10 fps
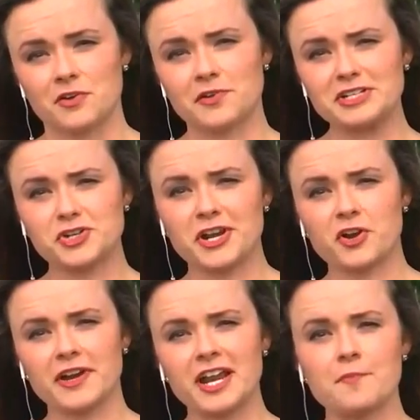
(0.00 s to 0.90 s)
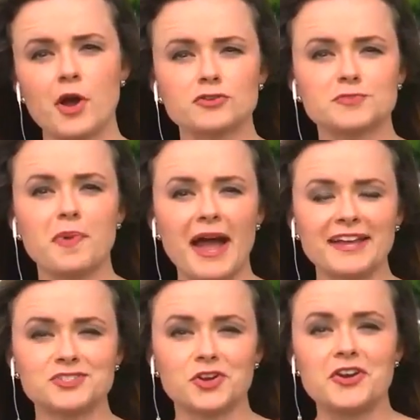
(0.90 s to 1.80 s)
Well, Richard and Karina, most
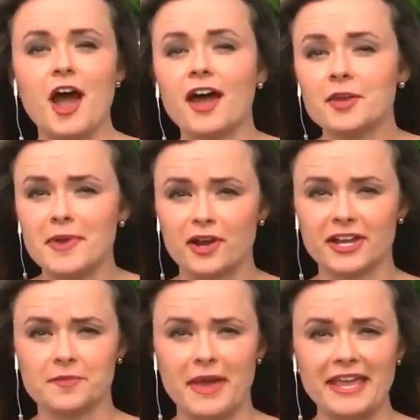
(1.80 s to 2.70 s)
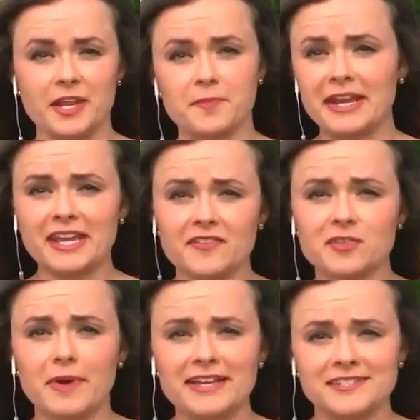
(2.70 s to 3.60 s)
bikes are not American made, and many of
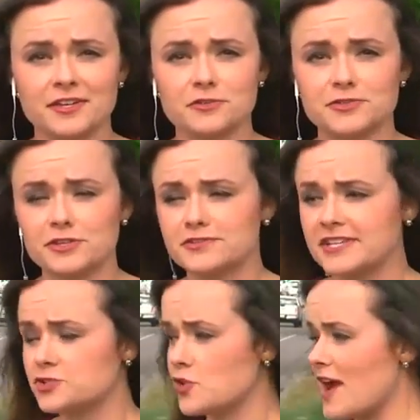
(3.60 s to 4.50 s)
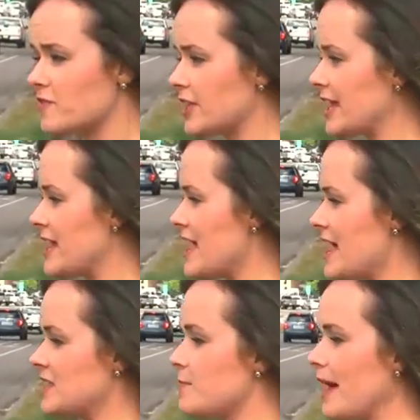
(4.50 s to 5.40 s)
the bicycles you'd see traveling
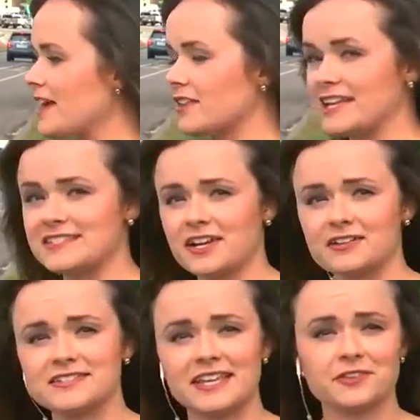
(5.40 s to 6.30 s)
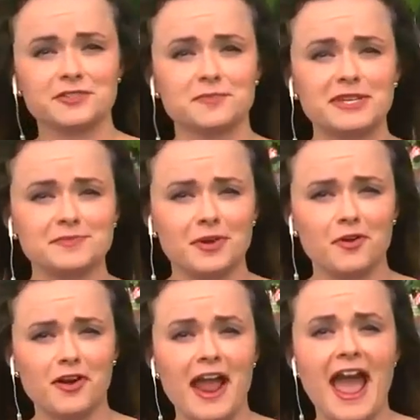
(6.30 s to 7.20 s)
in the bike lanes here in San Luis Obispo
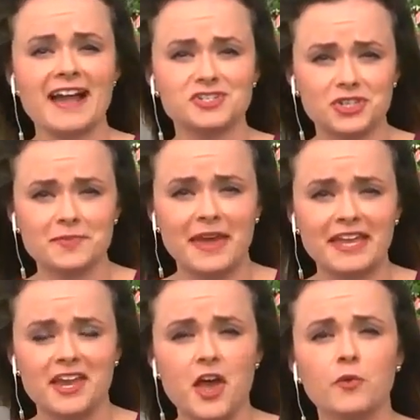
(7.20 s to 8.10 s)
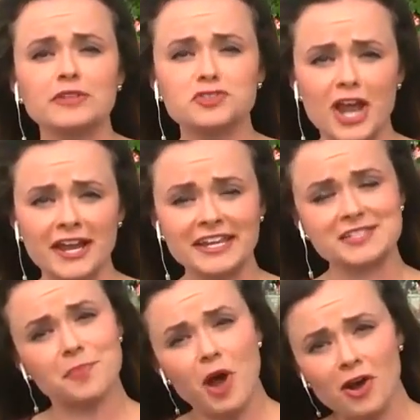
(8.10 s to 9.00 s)
are actually made with
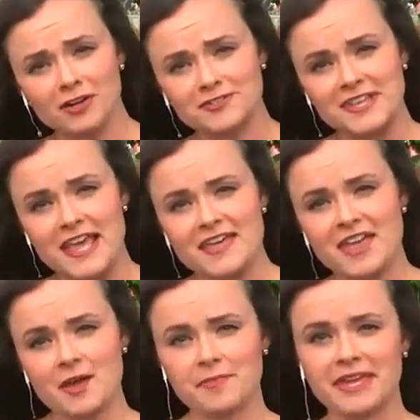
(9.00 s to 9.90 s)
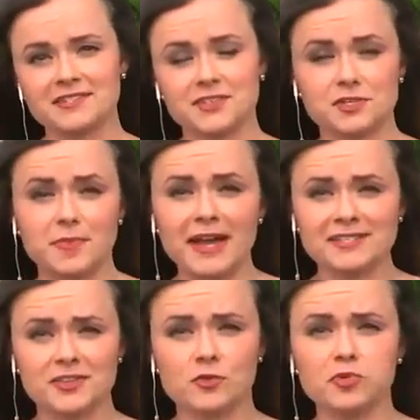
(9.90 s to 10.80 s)
Chinese parts. That means those
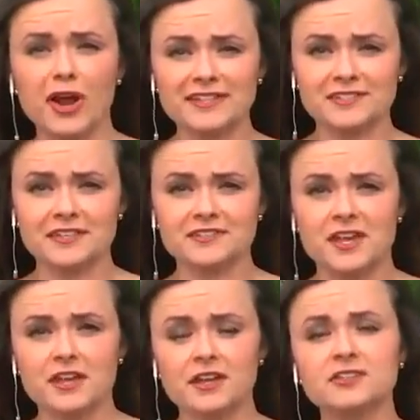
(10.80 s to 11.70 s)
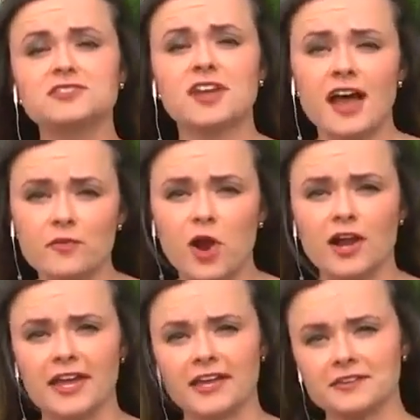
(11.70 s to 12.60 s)
bicycle prices could
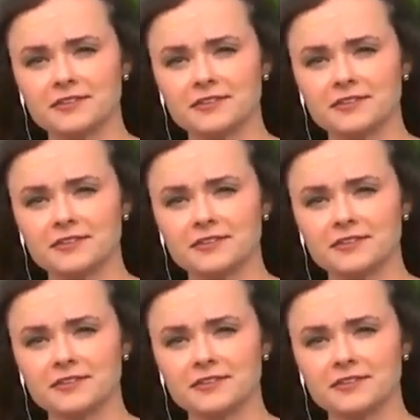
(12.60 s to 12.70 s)
skyrocket